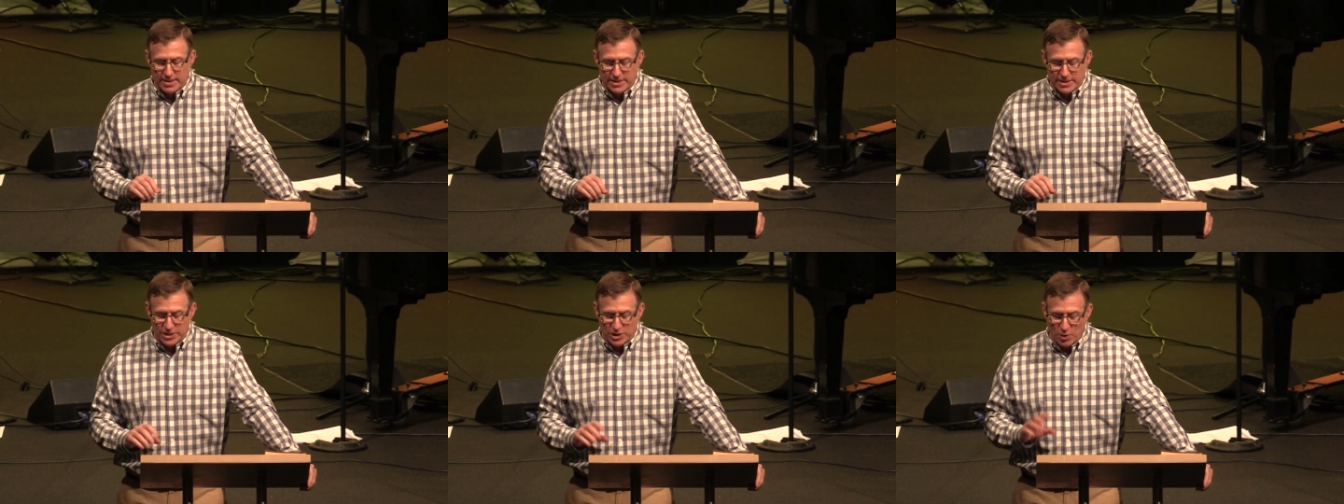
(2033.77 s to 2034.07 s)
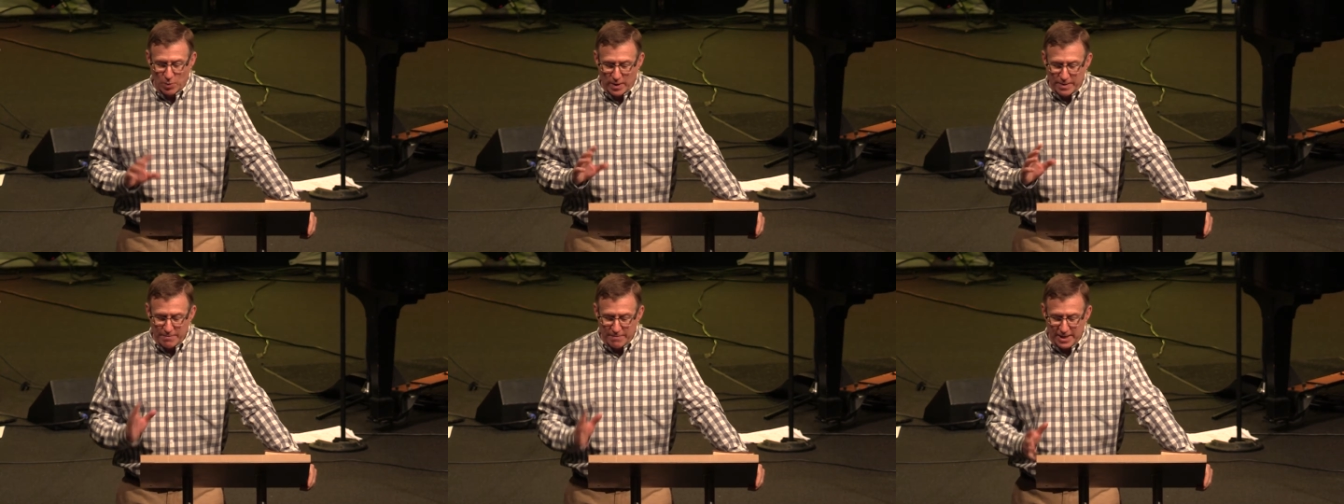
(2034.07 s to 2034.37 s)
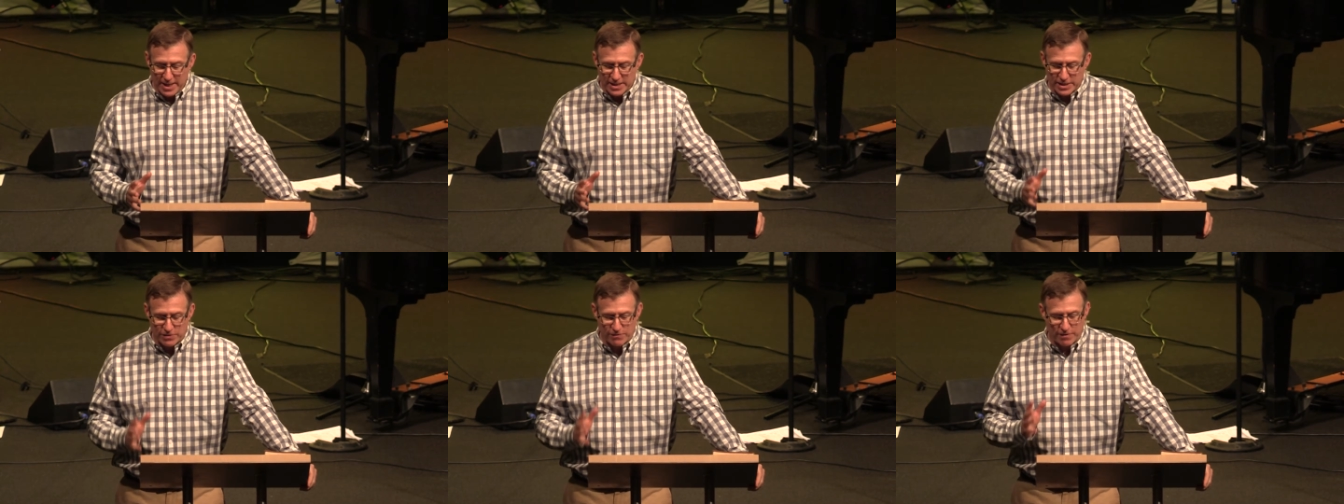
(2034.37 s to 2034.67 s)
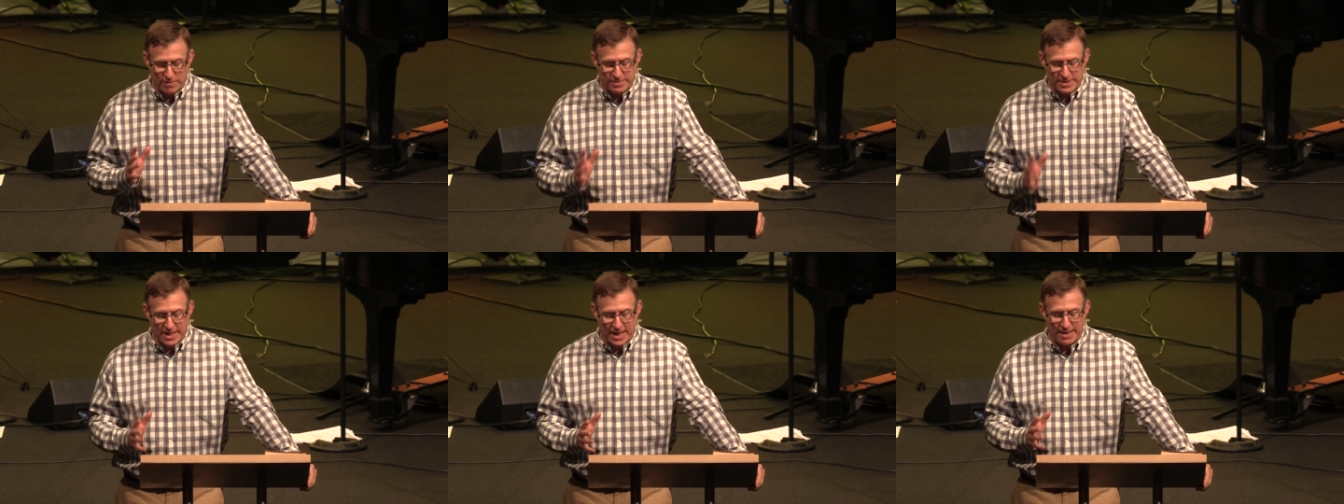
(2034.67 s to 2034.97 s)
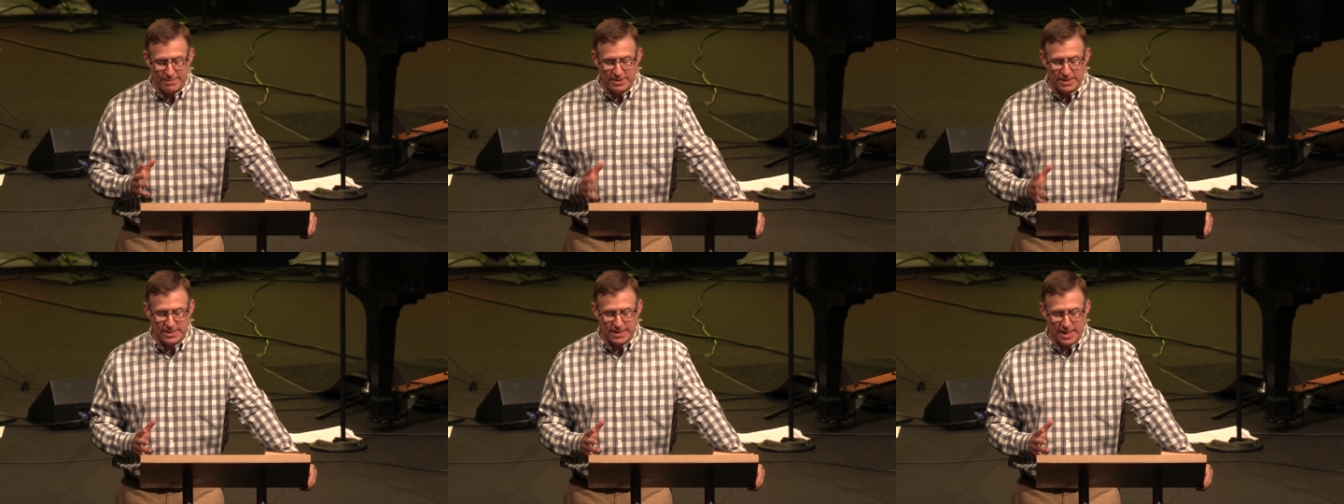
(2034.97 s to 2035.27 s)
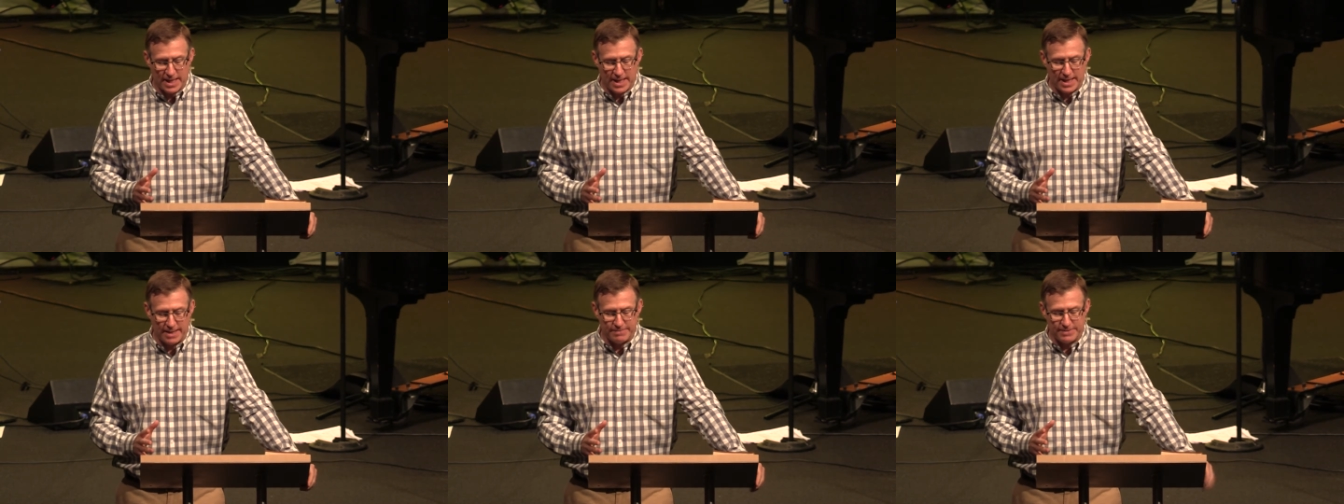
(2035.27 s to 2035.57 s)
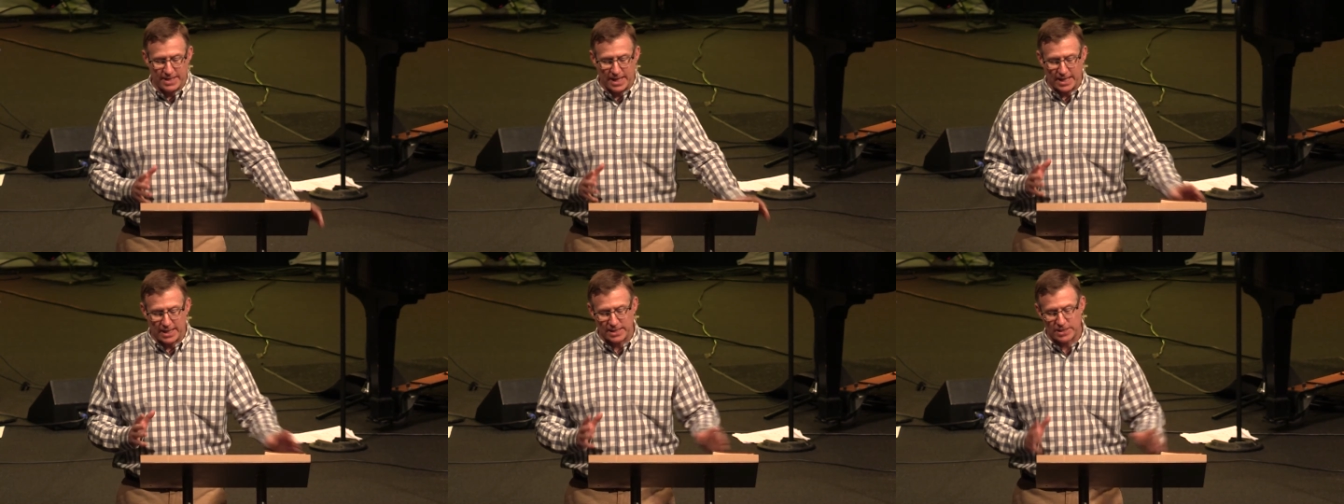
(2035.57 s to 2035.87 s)
So we must, from time to time,
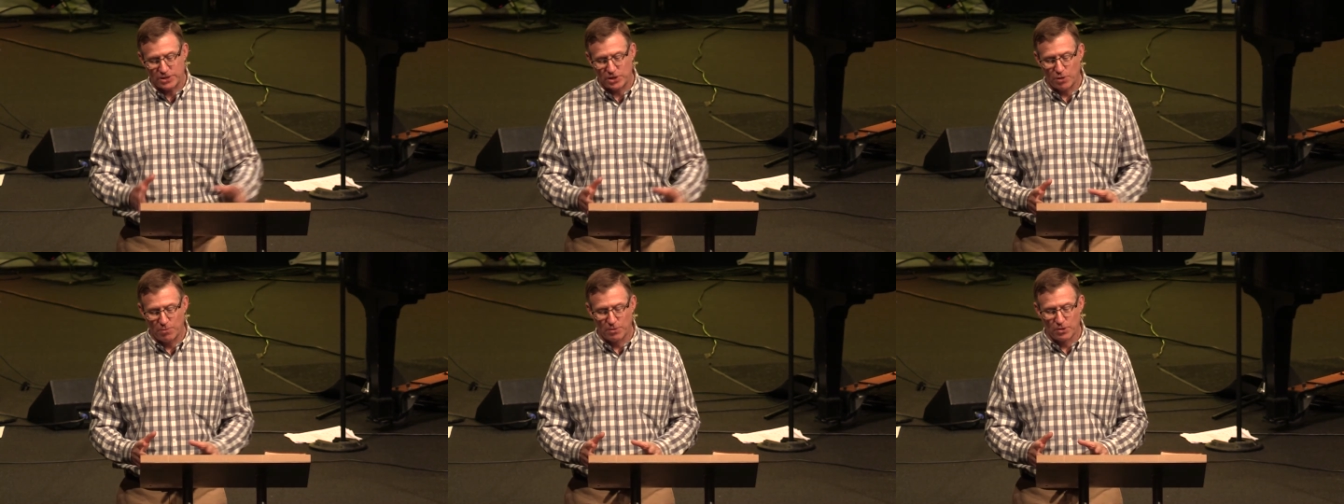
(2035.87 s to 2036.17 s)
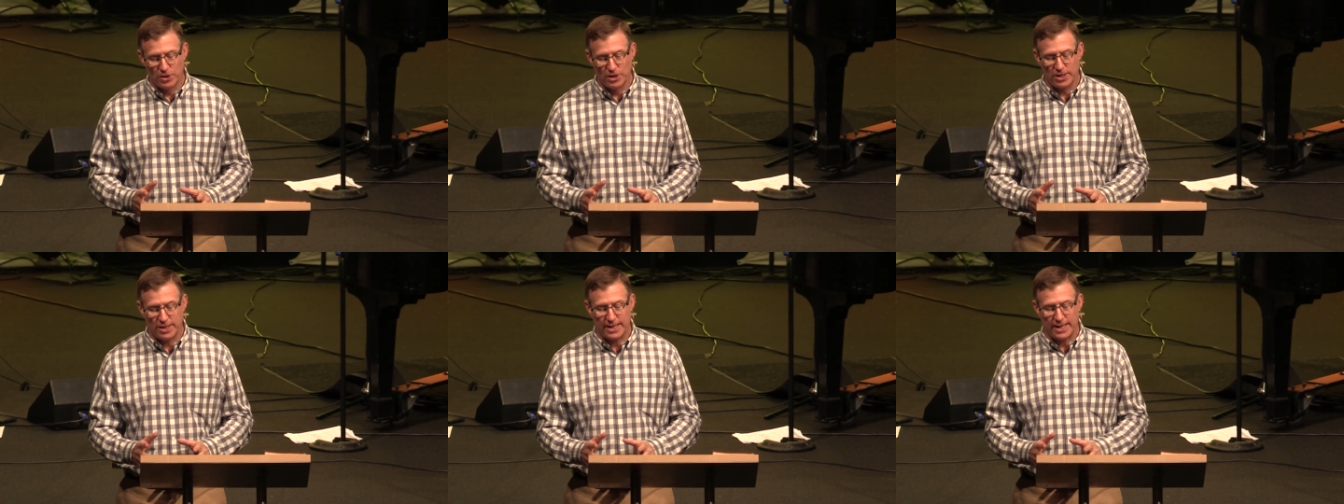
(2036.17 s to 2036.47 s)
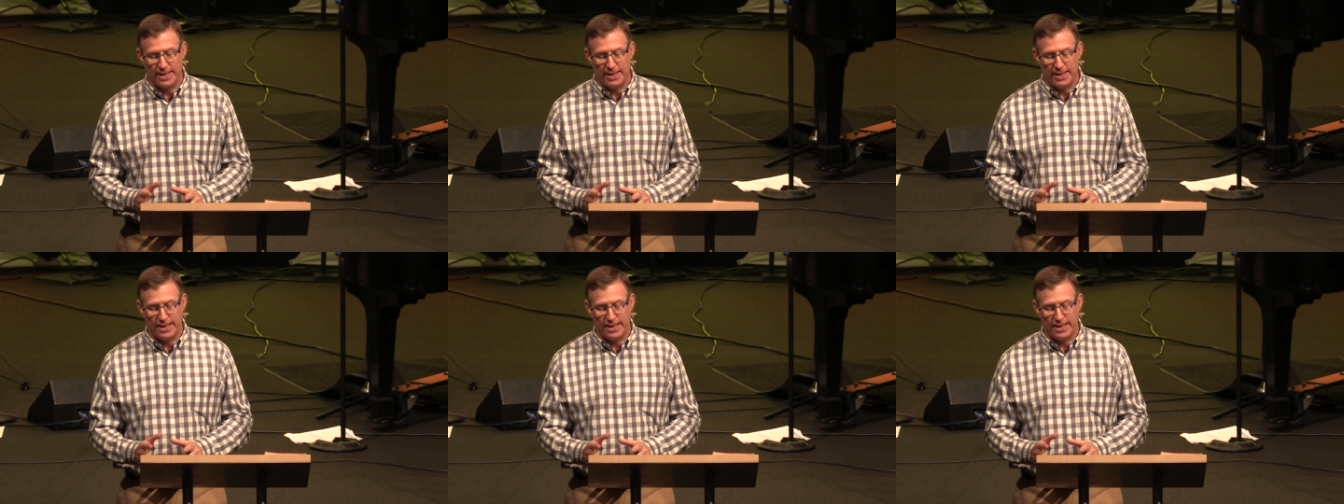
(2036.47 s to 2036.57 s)
take a sober look